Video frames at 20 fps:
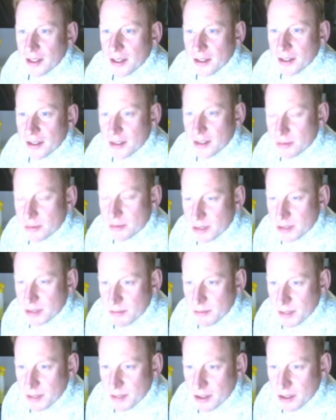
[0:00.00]
This was
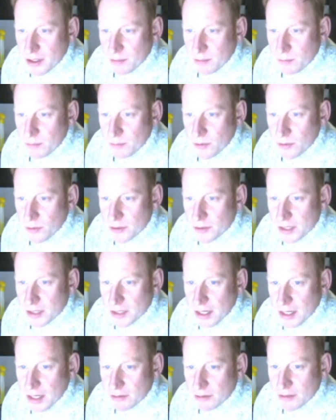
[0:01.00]
something I bought
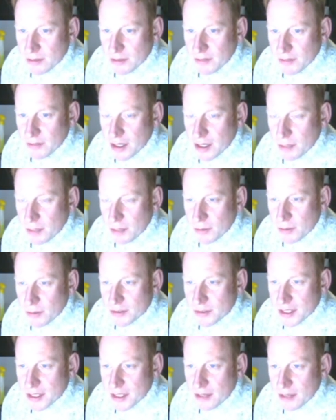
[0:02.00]
out of a car boot
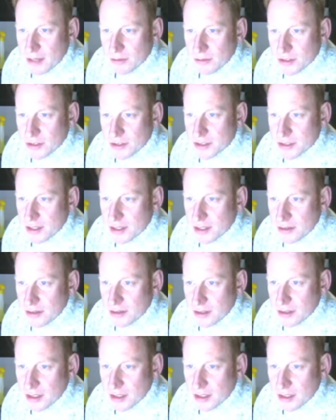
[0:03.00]
sale, just in
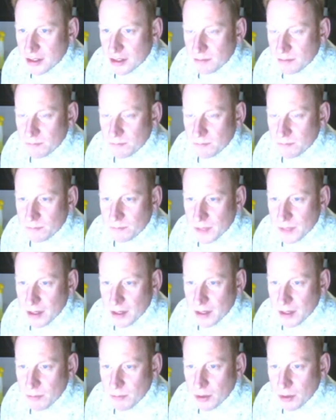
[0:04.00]
a
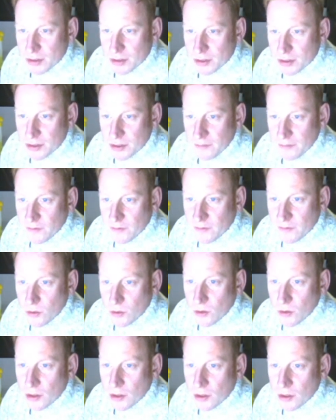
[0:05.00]
box on the
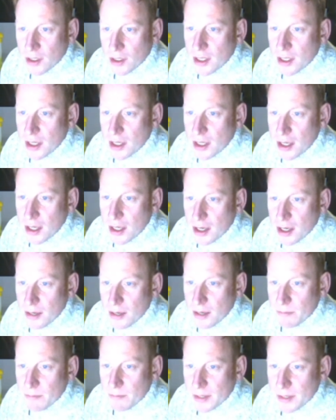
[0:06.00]
floor.
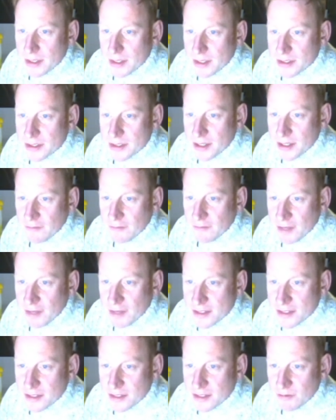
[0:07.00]
It's a
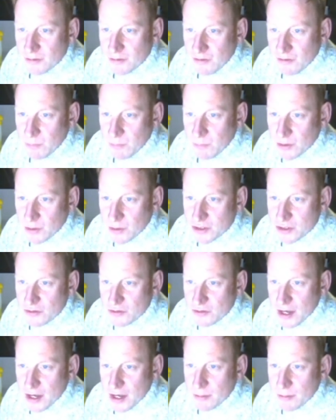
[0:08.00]
Fasti roof box
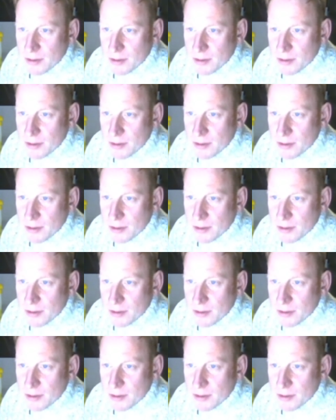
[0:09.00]
strap.